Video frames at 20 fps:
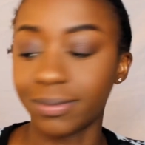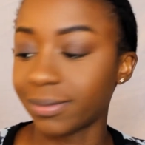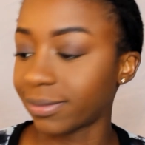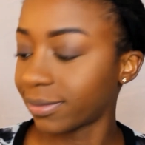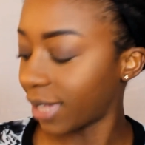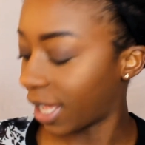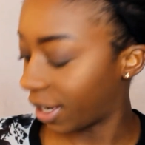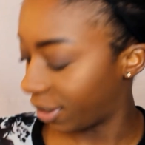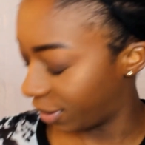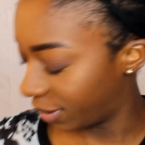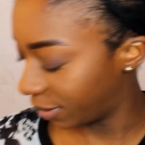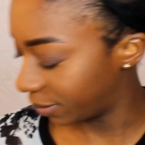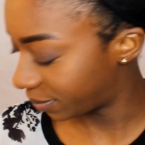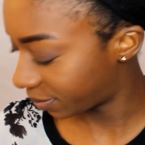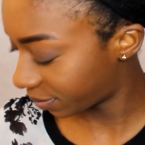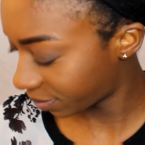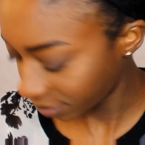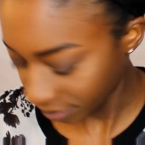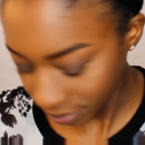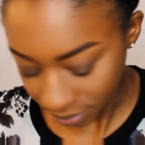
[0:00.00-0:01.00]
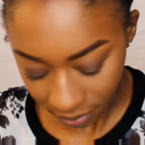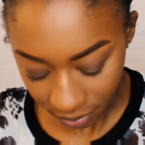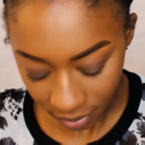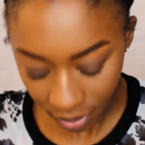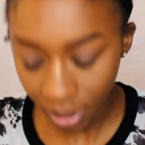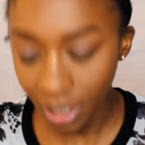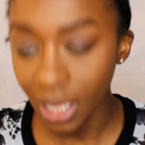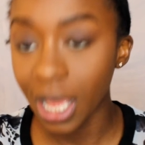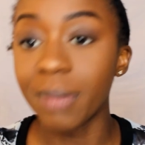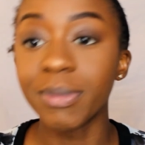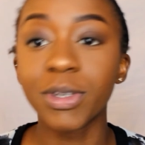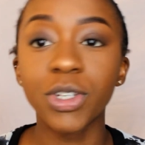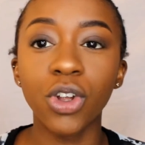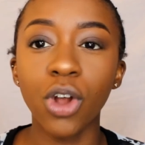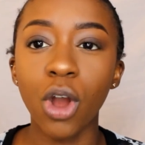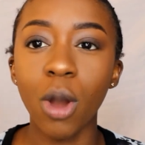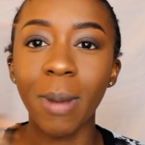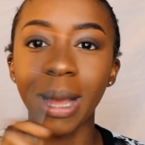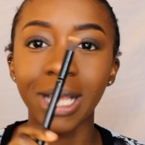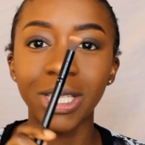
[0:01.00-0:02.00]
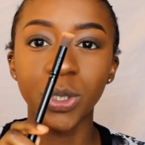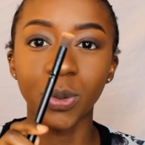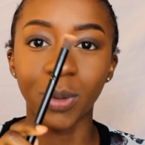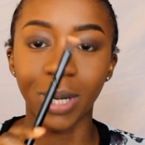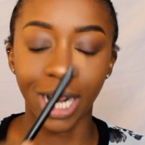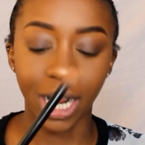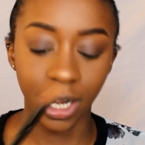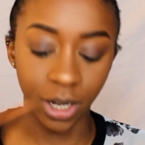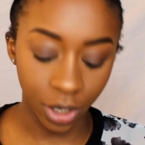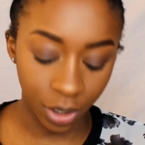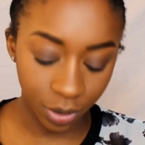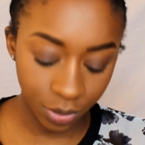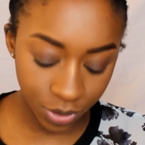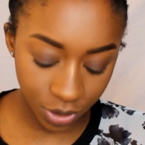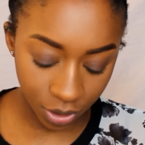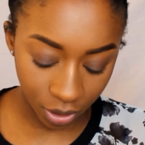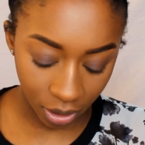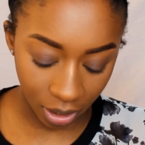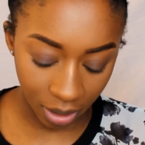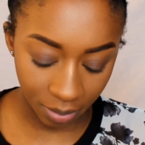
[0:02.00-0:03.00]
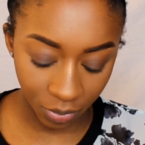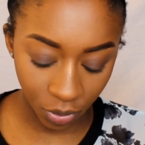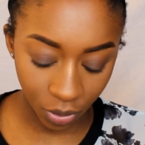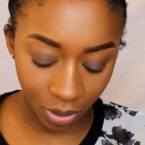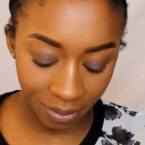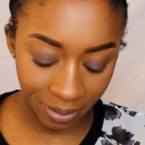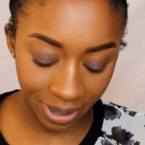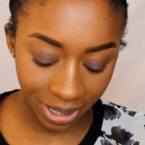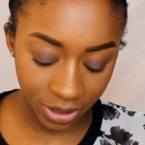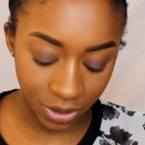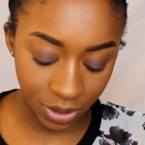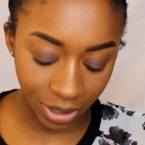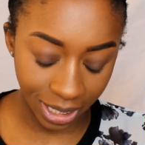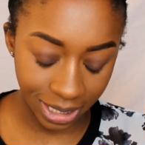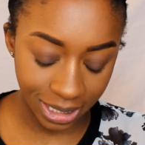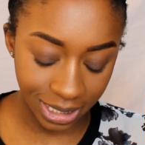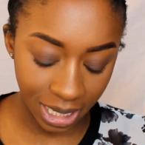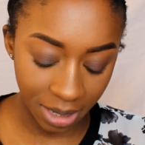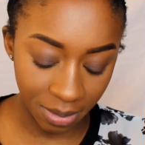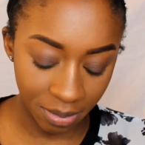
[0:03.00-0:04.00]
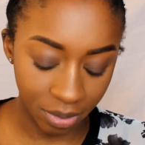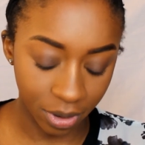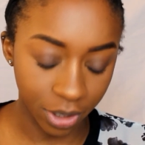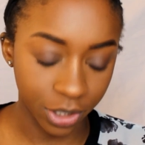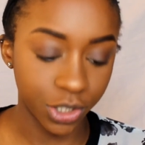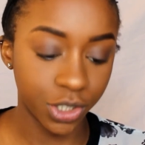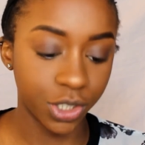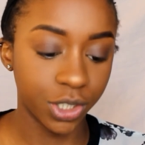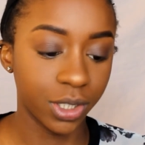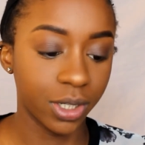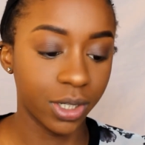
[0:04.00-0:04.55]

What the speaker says: I don't know. I'm just gonna go back to what I know, so I'm going back to that same brush.